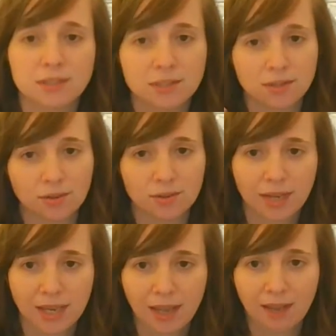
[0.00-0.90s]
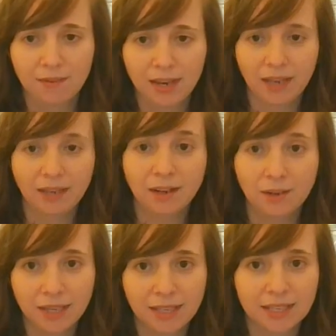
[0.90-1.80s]
So have a hand
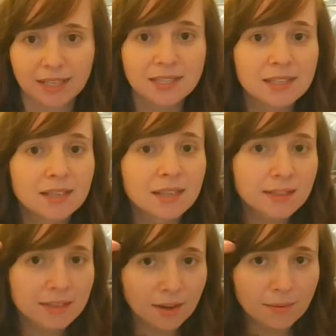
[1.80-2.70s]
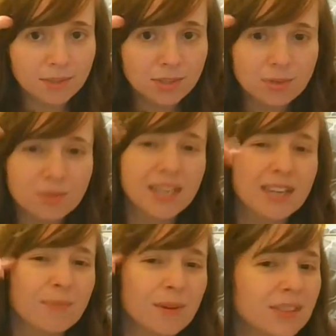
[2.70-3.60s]
out like this, thumb to
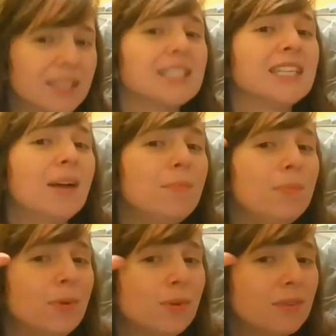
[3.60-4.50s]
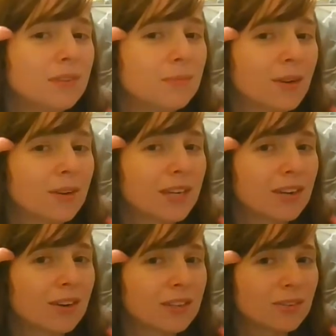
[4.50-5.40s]
like about the temple, about
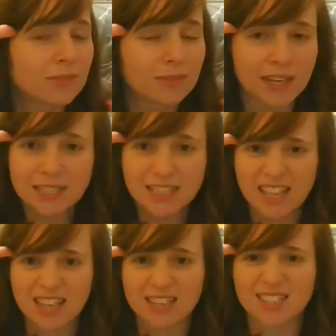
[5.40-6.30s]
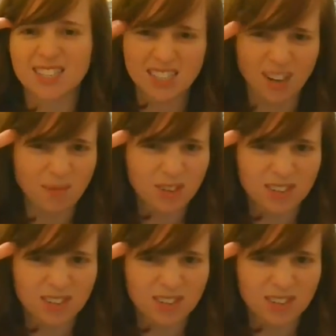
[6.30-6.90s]
here at your face, and then just stubborn,